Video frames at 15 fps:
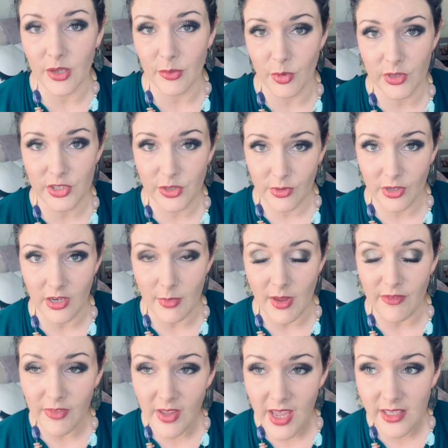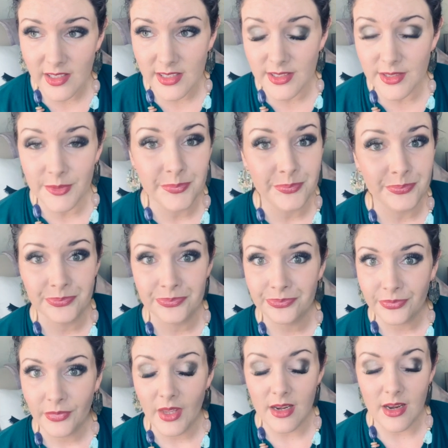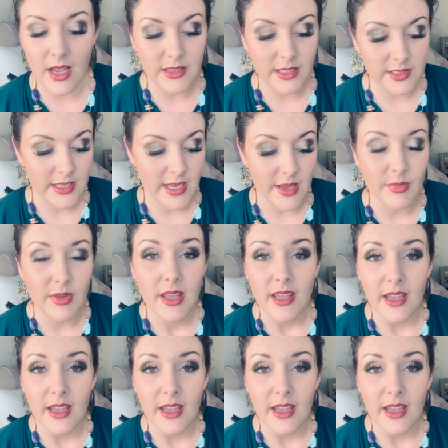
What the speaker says: But once you put it on my face, not the same.